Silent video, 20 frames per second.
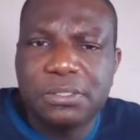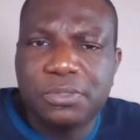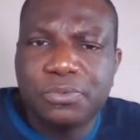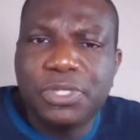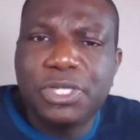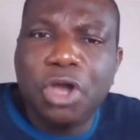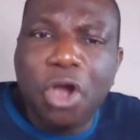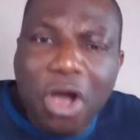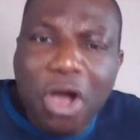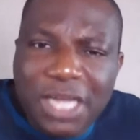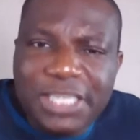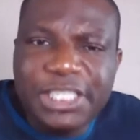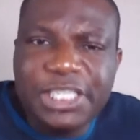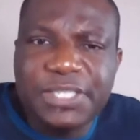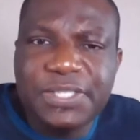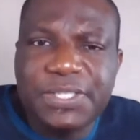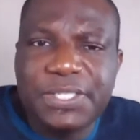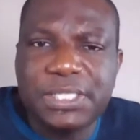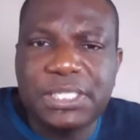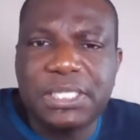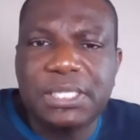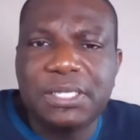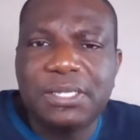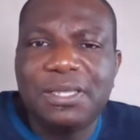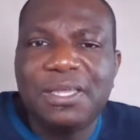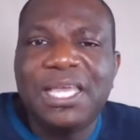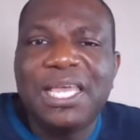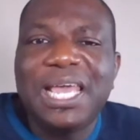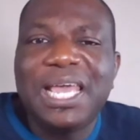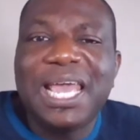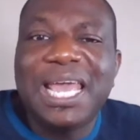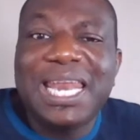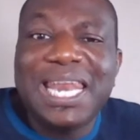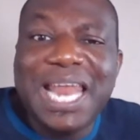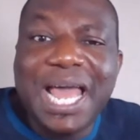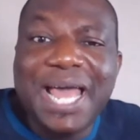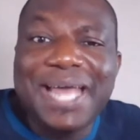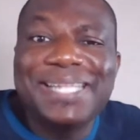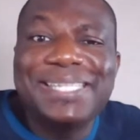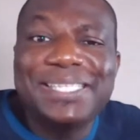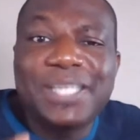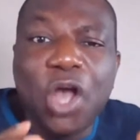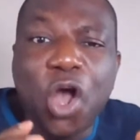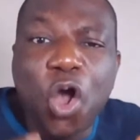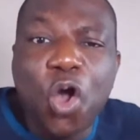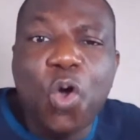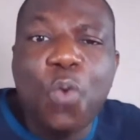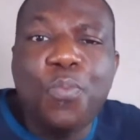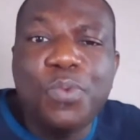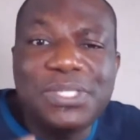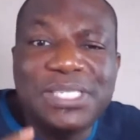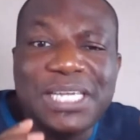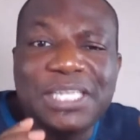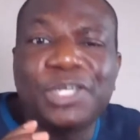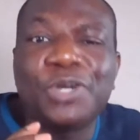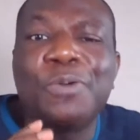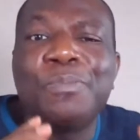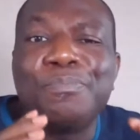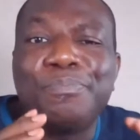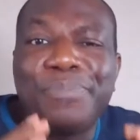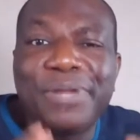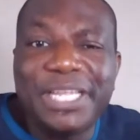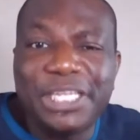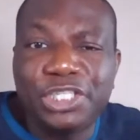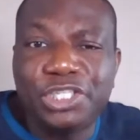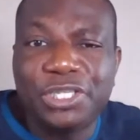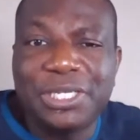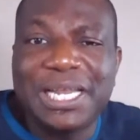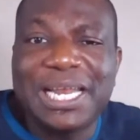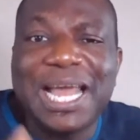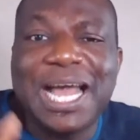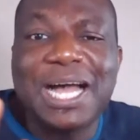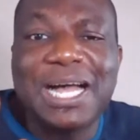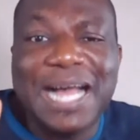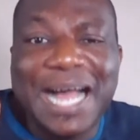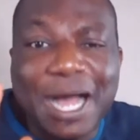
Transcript: with urgency. And now it's almost at completion, and I'll,